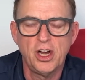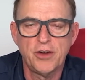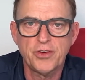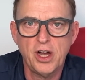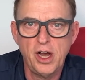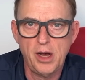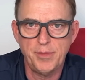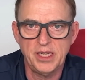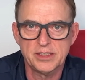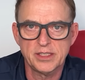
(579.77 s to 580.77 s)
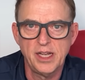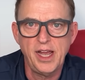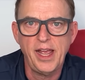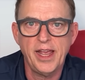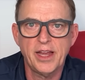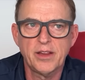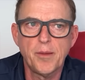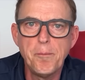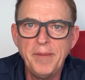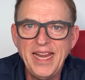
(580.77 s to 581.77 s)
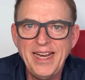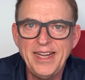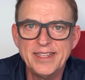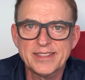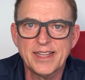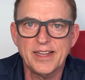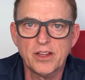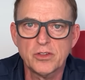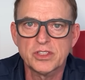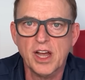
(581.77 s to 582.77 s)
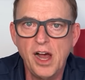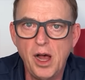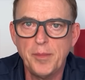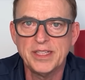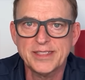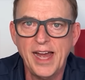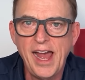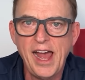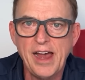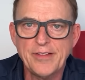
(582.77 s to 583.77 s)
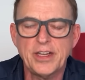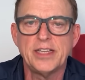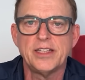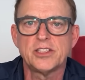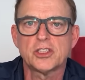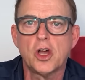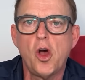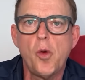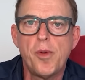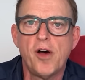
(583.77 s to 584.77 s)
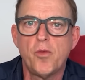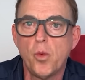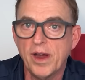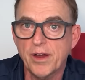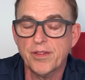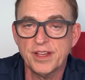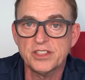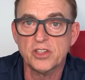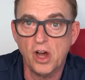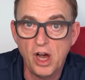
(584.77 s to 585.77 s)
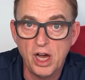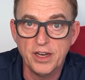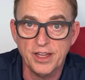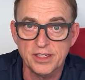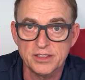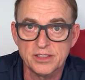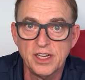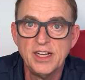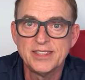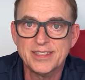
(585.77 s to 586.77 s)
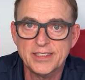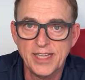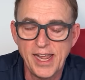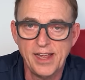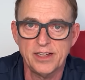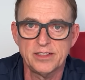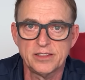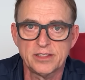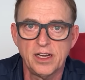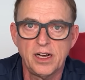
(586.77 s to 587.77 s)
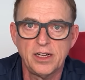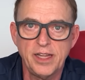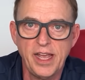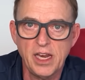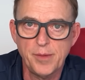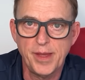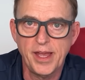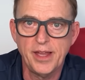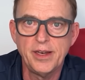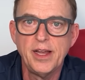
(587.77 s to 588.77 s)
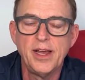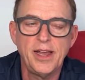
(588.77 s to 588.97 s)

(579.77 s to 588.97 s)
of comments and the meanings that those comments have in the scope of where this audience stands on N M N